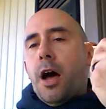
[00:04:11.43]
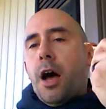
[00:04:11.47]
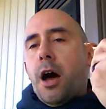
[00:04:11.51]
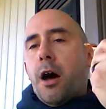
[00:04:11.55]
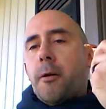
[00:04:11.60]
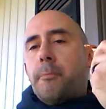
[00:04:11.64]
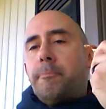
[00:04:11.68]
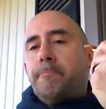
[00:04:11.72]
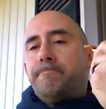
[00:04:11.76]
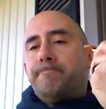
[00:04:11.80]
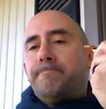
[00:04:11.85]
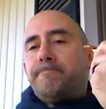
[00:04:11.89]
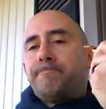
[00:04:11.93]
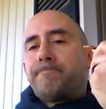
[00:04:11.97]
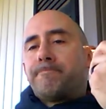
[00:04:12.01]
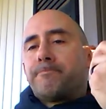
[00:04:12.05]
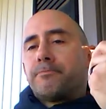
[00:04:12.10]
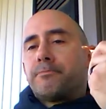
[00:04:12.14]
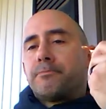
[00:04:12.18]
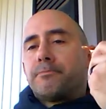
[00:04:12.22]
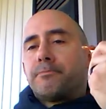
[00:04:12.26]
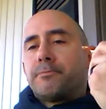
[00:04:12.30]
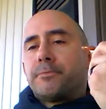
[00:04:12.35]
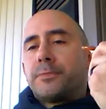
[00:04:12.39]
um,
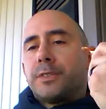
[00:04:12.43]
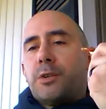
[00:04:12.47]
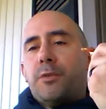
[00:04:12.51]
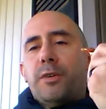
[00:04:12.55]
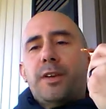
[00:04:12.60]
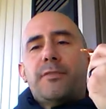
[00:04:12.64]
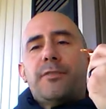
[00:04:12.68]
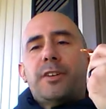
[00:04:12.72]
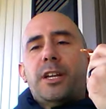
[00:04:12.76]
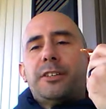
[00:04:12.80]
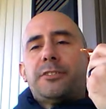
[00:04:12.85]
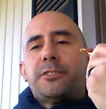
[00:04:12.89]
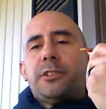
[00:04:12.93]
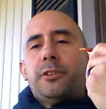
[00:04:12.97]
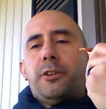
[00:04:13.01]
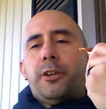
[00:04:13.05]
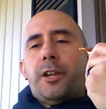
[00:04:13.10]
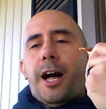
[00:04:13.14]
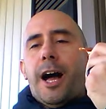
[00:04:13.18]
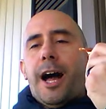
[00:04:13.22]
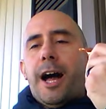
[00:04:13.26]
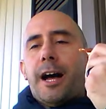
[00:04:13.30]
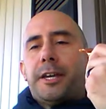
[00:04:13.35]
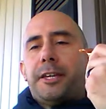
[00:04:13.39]
we have a nice
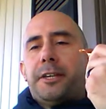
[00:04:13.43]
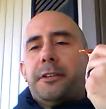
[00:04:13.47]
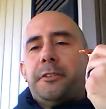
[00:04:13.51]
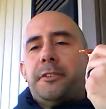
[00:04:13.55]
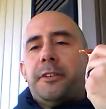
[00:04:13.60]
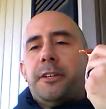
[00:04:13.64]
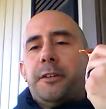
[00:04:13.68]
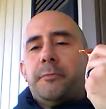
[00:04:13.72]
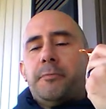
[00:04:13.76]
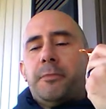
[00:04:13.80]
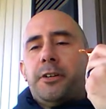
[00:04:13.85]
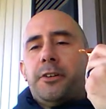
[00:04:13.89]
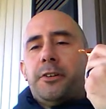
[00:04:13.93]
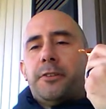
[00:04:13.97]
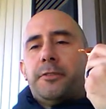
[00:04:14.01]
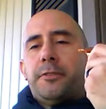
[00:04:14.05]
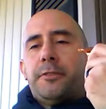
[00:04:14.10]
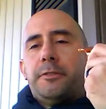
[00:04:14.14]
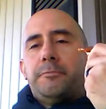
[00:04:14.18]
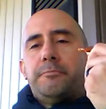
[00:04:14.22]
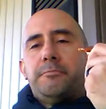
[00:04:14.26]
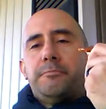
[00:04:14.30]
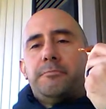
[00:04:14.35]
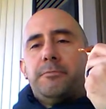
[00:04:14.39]
little hockey team
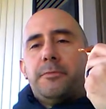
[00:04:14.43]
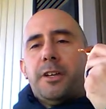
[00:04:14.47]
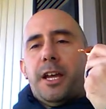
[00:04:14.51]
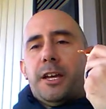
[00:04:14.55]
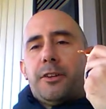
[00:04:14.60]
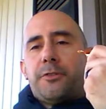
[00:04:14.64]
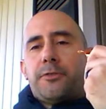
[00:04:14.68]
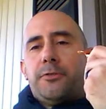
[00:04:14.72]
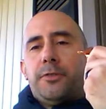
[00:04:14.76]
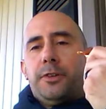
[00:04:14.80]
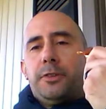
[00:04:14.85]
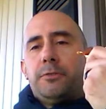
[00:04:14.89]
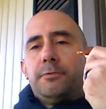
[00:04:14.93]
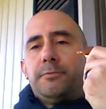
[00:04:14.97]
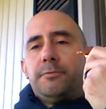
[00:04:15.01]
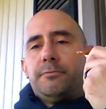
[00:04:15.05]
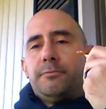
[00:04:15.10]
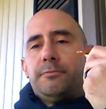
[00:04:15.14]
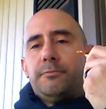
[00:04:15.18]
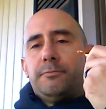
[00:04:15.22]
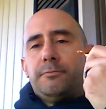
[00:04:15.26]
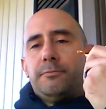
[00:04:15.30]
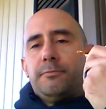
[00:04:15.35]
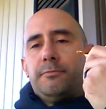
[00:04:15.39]
here in Nashville,
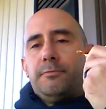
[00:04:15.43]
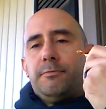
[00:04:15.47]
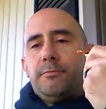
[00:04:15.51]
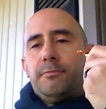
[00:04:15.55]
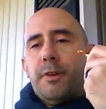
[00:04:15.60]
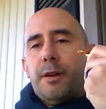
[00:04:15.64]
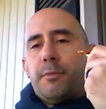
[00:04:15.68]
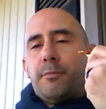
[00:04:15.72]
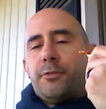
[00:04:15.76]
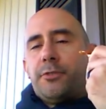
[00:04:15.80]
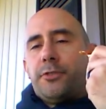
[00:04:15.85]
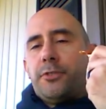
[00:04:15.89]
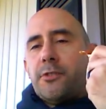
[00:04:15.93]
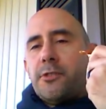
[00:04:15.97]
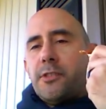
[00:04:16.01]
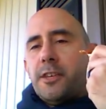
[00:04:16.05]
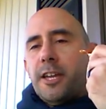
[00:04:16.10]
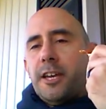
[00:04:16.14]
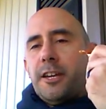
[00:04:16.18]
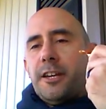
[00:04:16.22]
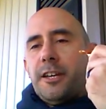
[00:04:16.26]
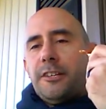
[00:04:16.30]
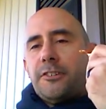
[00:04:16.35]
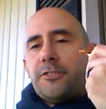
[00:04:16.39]
members of
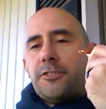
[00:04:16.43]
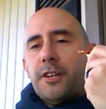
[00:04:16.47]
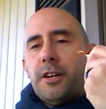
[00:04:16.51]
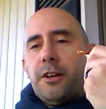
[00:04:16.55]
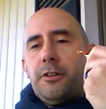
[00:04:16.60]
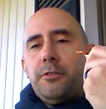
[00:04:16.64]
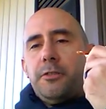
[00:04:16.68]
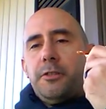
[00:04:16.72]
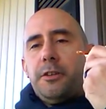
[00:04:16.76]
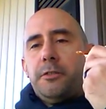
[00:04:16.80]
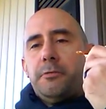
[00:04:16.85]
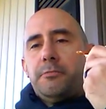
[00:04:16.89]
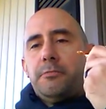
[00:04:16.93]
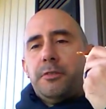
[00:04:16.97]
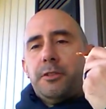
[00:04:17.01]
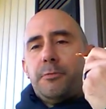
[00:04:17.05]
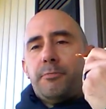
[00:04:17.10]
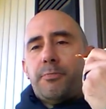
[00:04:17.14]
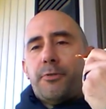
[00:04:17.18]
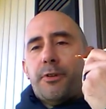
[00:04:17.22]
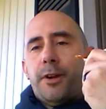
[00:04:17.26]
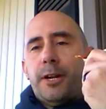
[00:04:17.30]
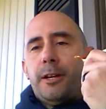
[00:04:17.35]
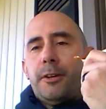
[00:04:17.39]
the NHL, the,
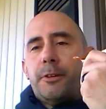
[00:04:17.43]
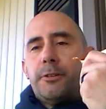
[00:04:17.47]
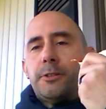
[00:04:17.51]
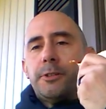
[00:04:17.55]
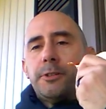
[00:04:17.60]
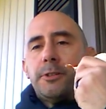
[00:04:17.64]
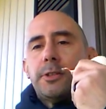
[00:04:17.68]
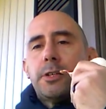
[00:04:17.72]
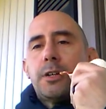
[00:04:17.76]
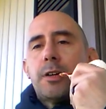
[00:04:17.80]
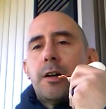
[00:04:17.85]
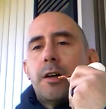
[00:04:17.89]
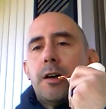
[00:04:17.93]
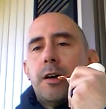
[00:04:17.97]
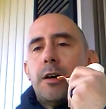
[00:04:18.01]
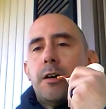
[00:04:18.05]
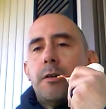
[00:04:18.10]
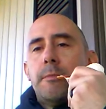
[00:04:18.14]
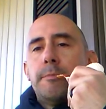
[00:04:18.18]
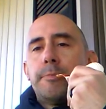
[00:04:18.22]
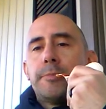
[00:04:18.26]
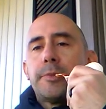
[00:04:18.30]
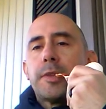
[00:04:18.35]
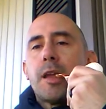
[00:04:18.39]
the Predators.
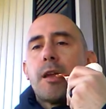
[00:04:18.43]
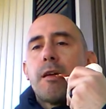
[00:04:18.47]
Um,